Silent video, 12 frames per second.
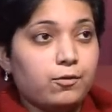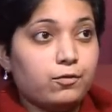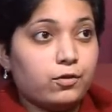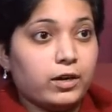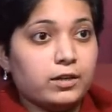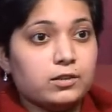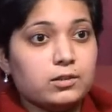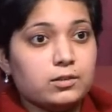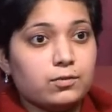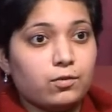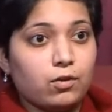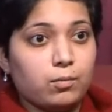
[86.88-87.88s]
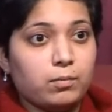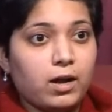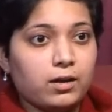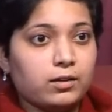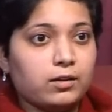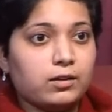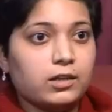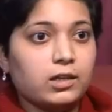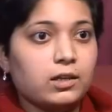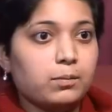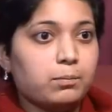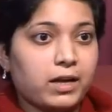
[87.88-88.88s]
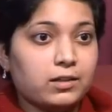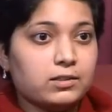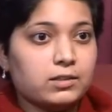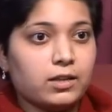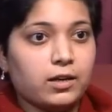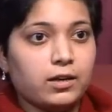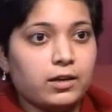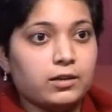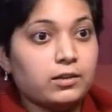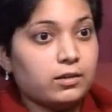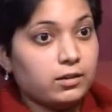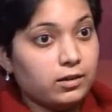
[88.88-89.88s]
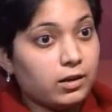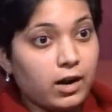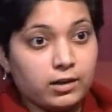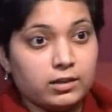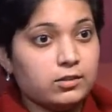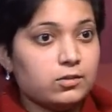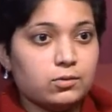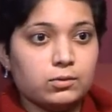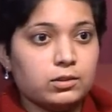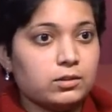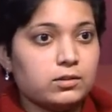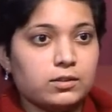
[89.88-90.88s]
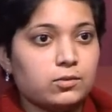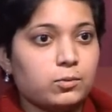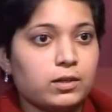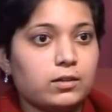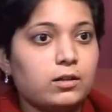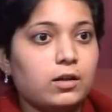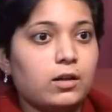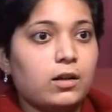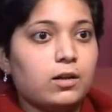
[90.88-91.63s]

friends from Hungary, Palestine, Iraqi students as well,